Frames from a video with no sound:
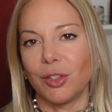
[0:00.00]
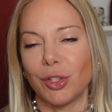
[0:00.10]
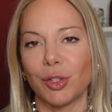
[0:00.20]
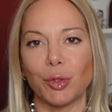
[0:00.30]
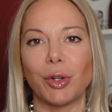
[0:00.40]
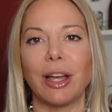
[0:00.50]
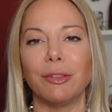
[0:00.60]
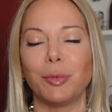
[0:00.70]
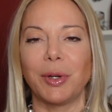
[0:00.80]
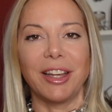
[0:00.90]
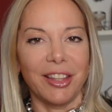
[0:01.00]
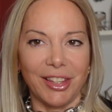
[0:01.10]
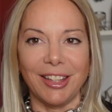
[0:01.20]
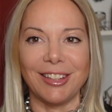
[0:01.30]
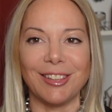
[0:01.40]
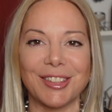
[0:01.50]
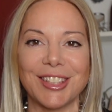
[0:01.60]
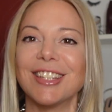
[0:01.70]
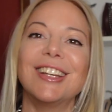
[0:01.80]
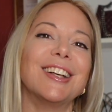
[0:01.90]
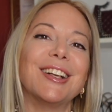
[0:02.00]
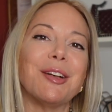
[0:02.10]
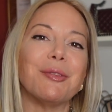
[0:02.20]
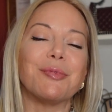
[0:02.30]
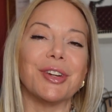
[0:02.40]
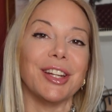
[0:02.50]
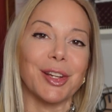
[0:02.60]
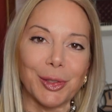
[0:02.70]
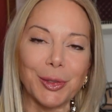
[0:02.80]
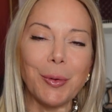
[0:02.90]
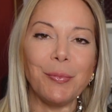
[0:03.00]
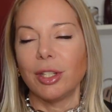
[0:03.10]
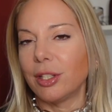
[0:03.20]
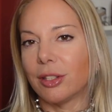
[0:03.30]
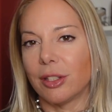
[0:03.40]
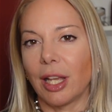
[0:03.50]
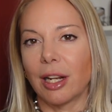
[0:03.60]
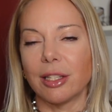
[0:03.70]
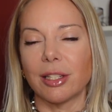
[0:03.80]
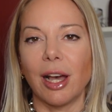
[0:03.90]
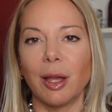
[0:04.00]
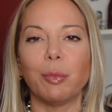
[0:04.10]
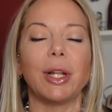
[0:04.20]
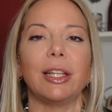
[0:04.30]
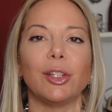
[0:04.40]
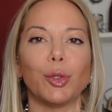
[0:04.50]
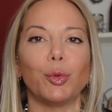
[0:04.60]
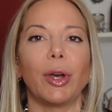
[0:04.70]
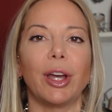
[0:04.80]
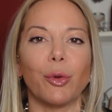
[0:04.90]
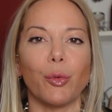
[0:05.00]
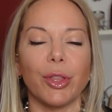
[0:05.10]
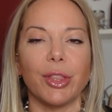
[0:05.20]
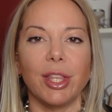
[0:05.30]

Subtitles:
it just arrived, but I think it looks pretty cool. This is the necklace I plan to wear with